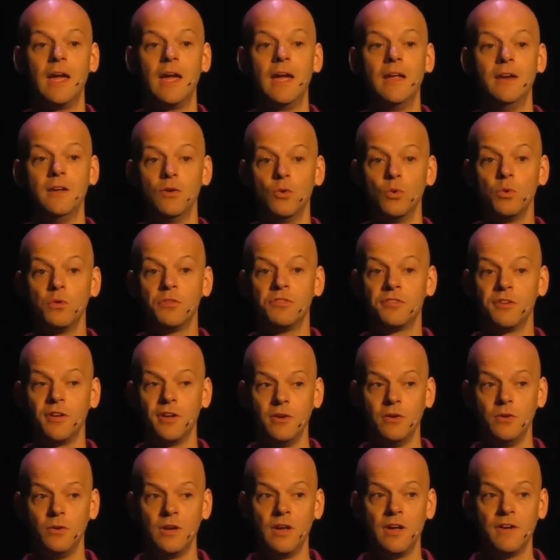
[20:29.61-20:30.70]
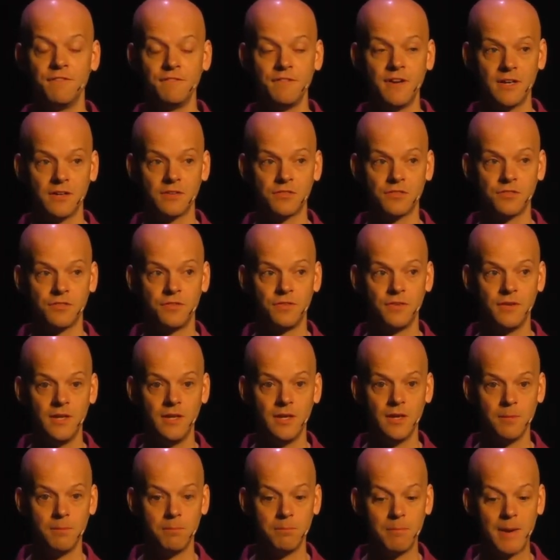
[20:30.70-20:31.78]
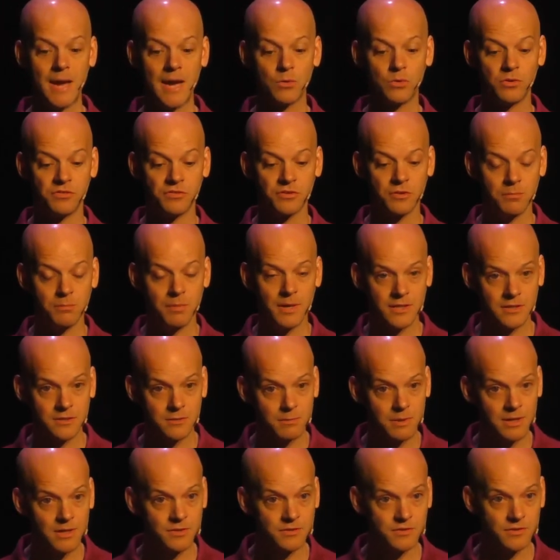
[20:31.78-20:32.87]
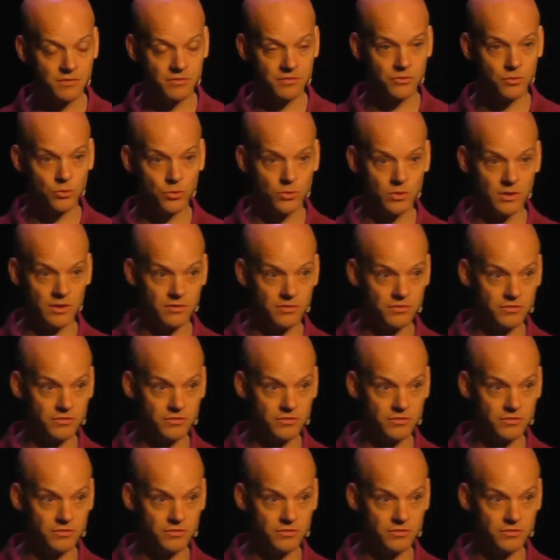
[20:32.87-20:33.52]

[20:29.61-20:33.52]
And it also affects the backwards compatibility story.